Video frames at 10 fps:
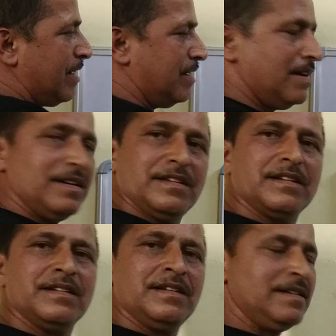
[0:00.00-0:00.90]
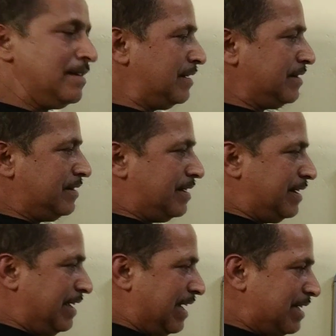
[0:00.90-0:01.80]
Here, the
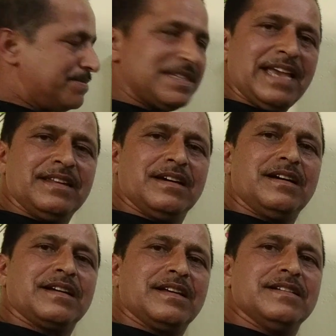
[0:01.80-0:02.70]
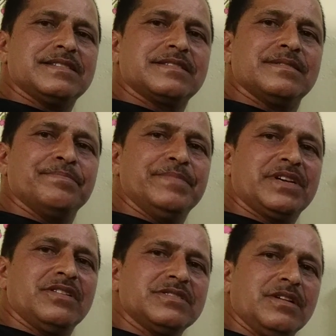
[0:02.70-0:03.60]
negative sign occurs
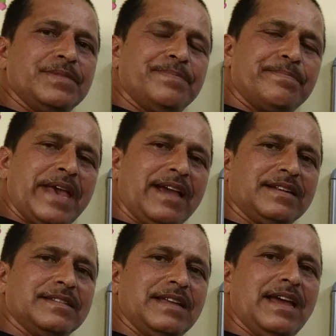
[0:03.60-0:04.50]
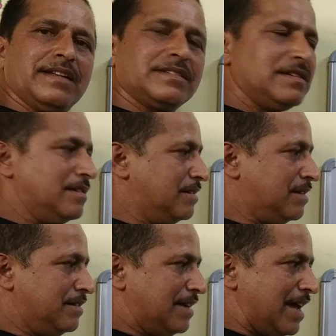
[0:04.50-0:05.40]
because of the fact that
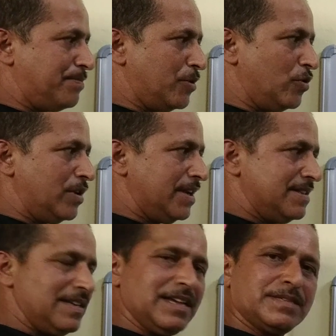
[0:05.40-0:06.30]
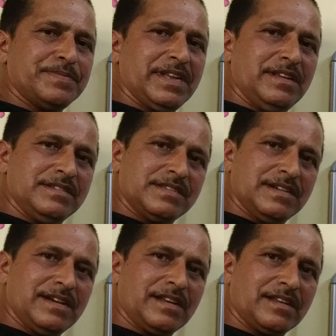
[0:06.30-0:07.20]
the dipole is
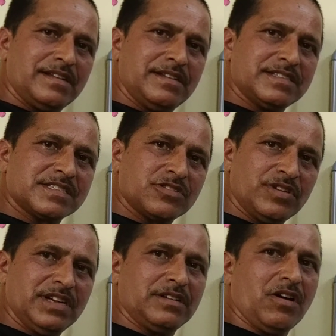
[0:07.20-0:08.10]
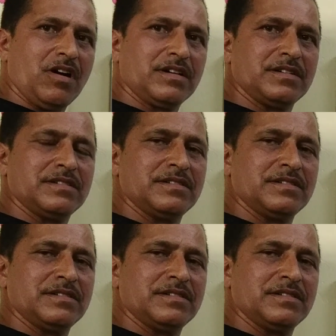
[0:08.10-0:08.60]
experiencing a restoring torque.